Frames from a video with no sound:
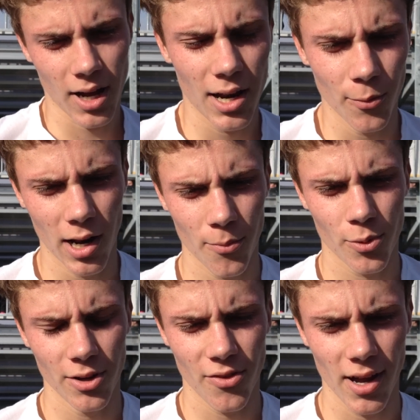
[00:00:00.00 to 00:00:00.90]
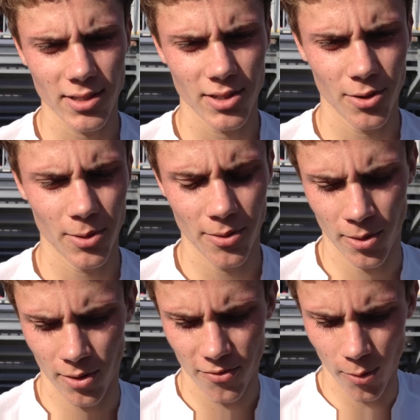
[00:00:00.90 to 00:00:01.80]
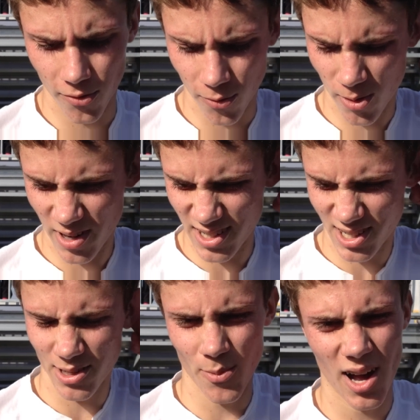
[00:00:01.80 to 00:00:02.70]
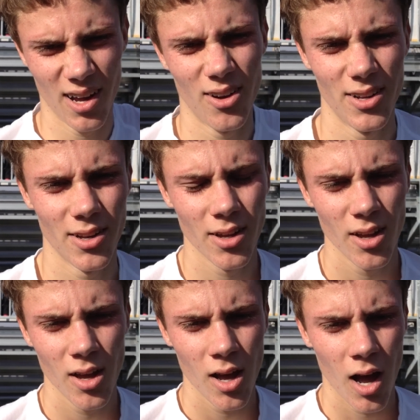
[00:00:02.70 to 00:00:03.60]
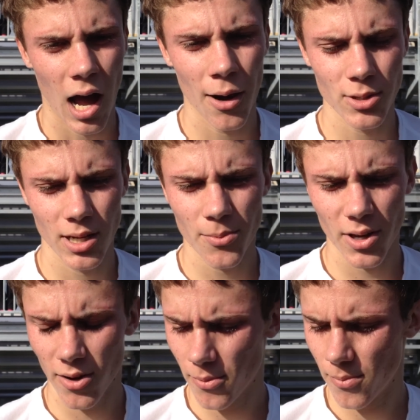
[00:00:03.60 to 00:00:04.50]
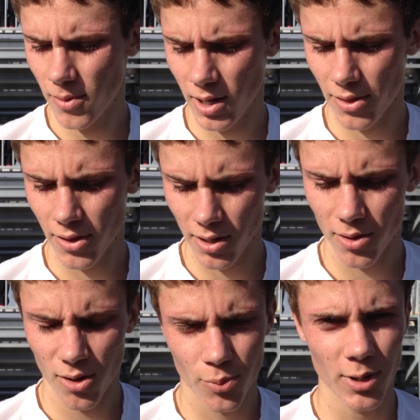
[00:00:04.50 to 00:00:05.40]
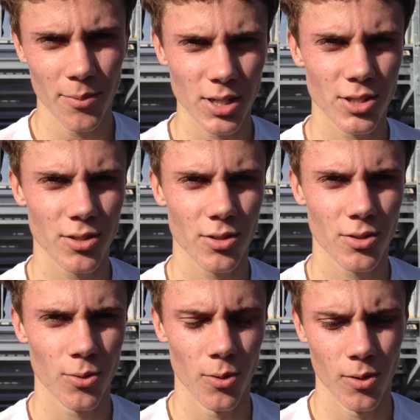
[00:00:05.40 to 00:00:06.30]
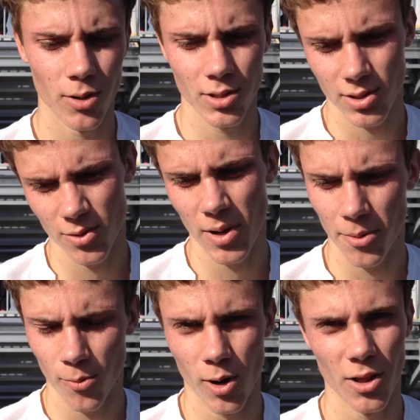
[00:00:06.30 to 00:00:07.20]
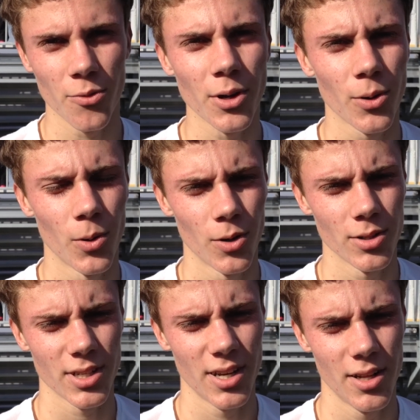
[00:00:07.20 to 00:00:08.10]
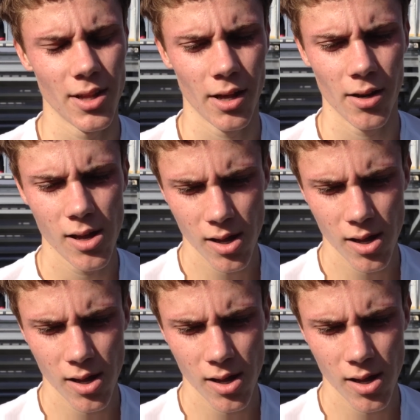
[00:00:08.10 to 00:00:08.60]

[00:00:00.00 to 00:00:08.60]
kind of went out pretty fast there. We were 440ish at the mile, and I was up there. I think you know, pretty much towards you know maybe one and three quarters in, and then